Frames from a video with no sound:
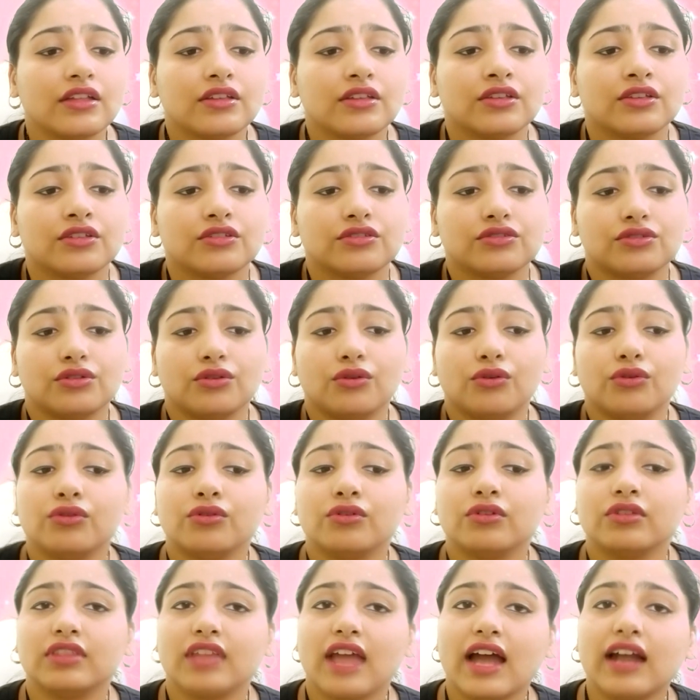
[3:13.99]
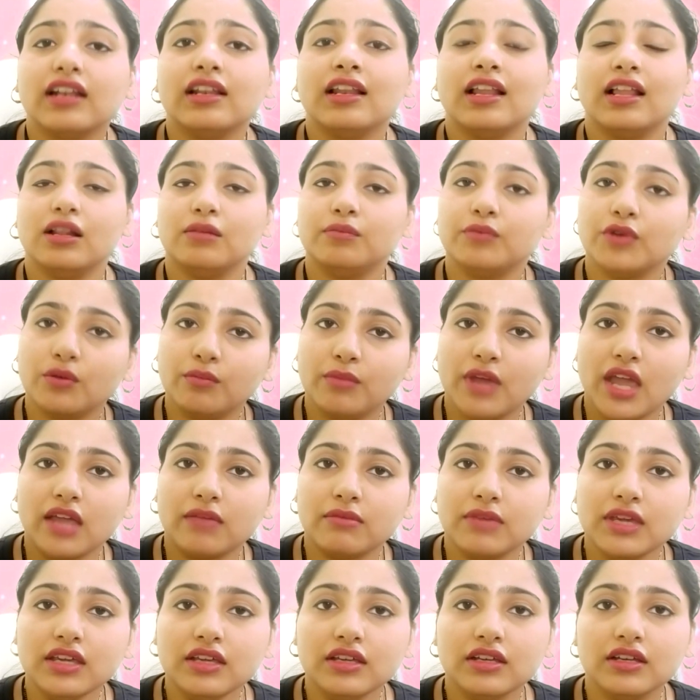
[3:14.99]
So that will help your
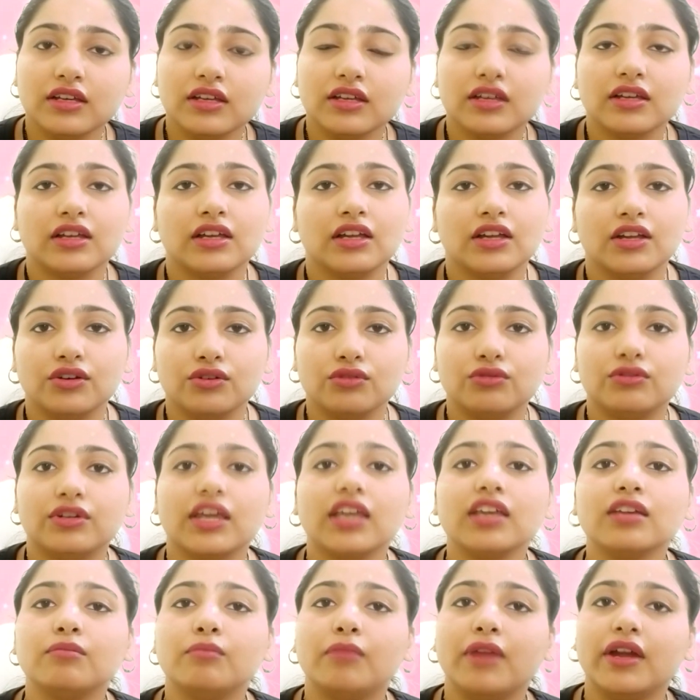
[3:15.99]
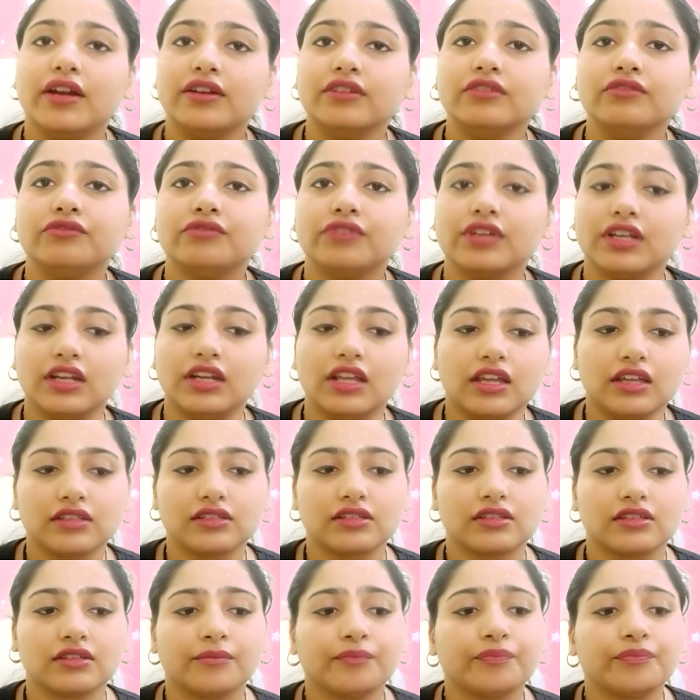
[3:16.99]
baby to take better
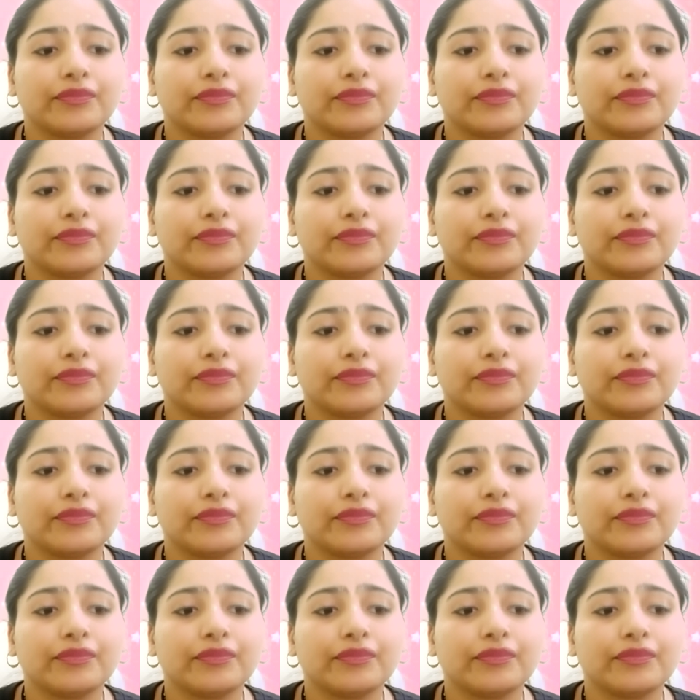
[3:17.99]
feedings.